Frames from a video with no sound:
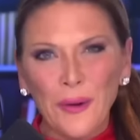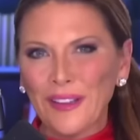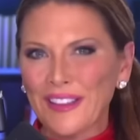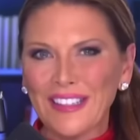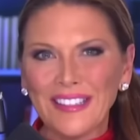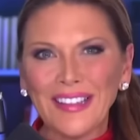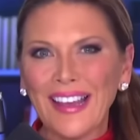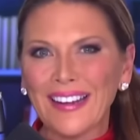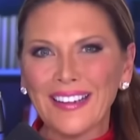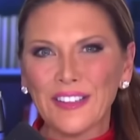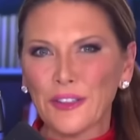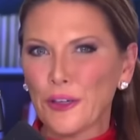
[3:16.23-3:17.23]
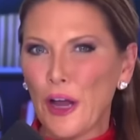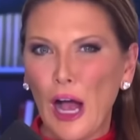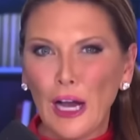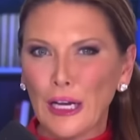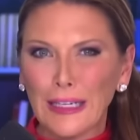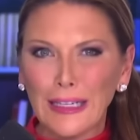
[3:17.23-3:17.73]
know what? These ladies are
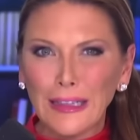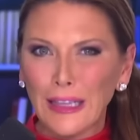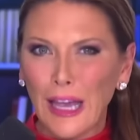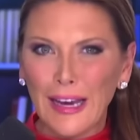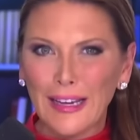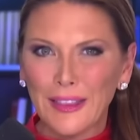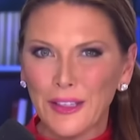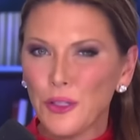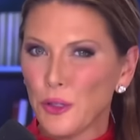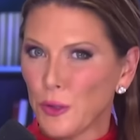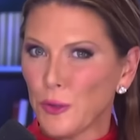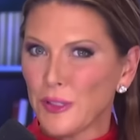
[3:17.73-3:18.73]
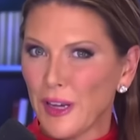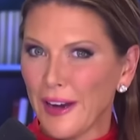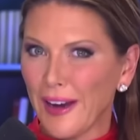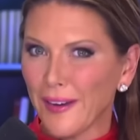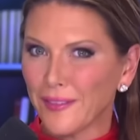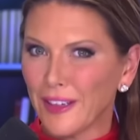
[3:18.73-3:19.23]
not going to like the news I
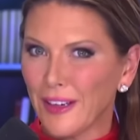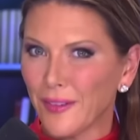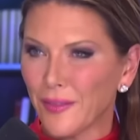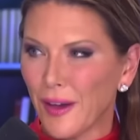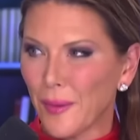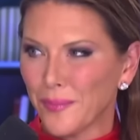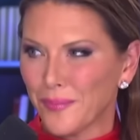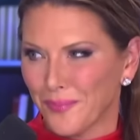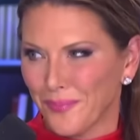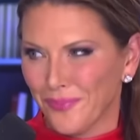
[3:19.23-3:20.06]
have to give them.